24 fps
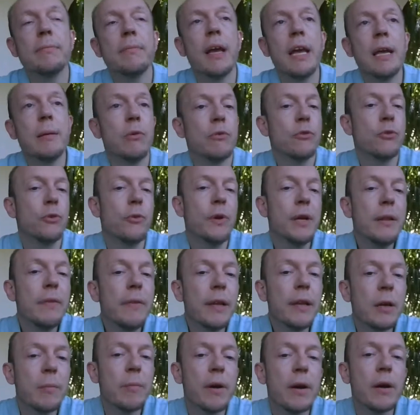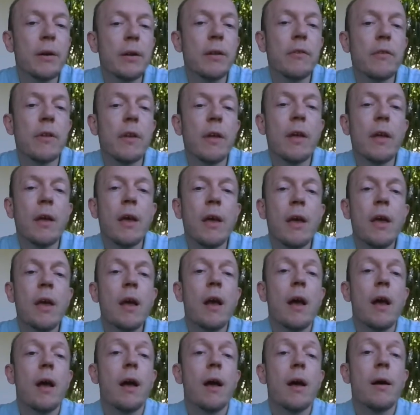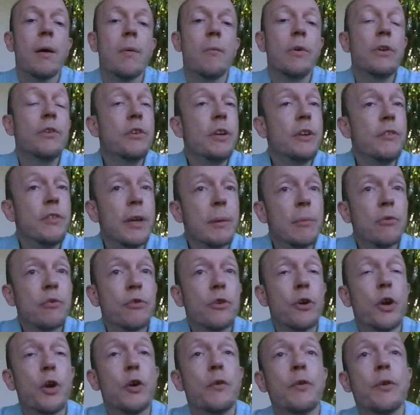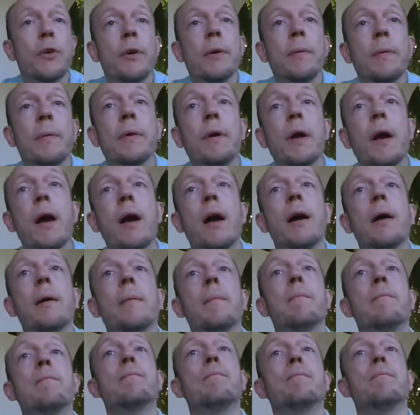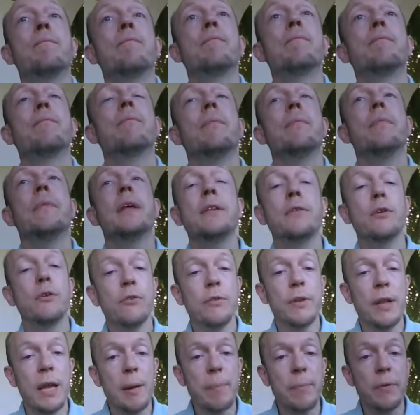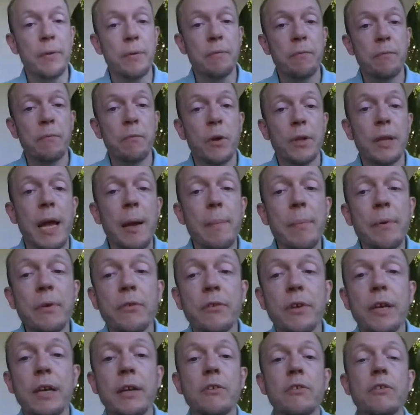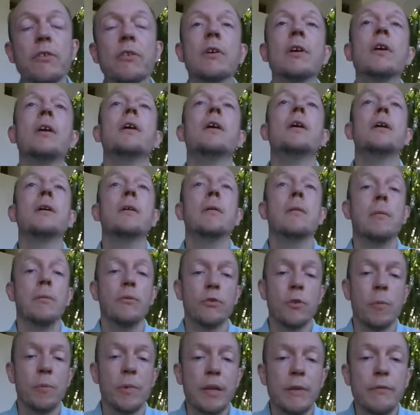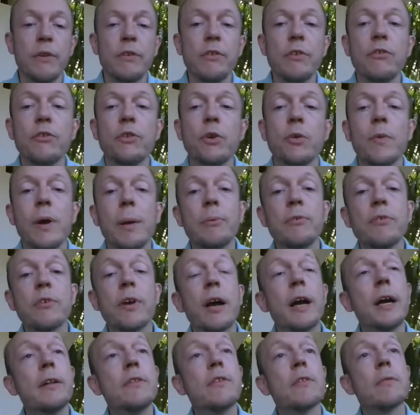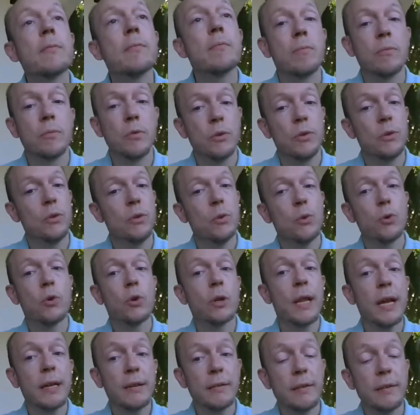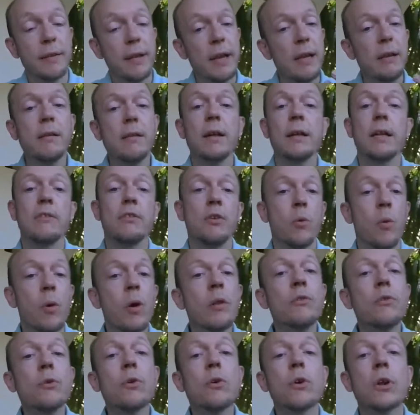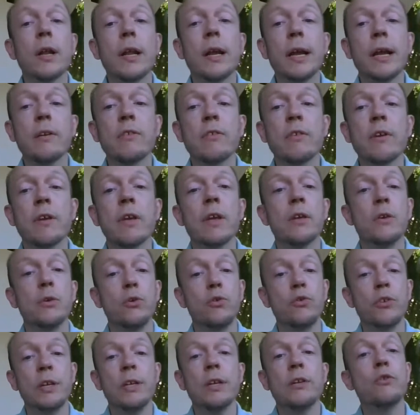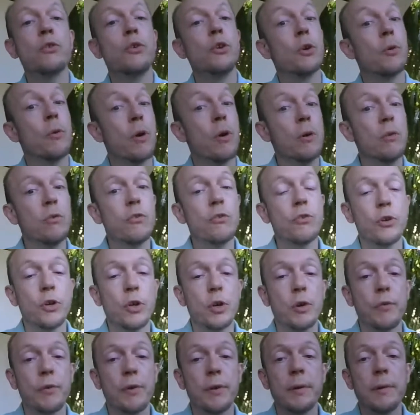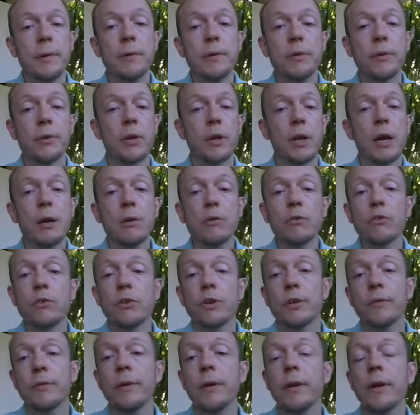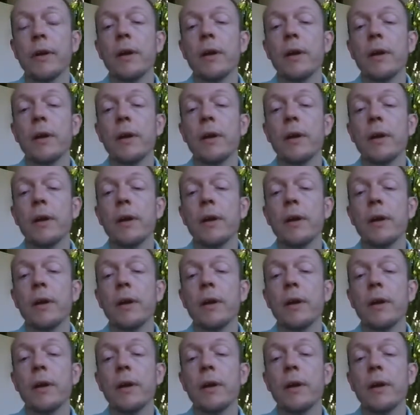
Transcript: able to do anything about it. With GTM Server, that doesn't happen. What happens is somebody visits your website, you collect the data that you want to collect, you send it to your own server, cloud server,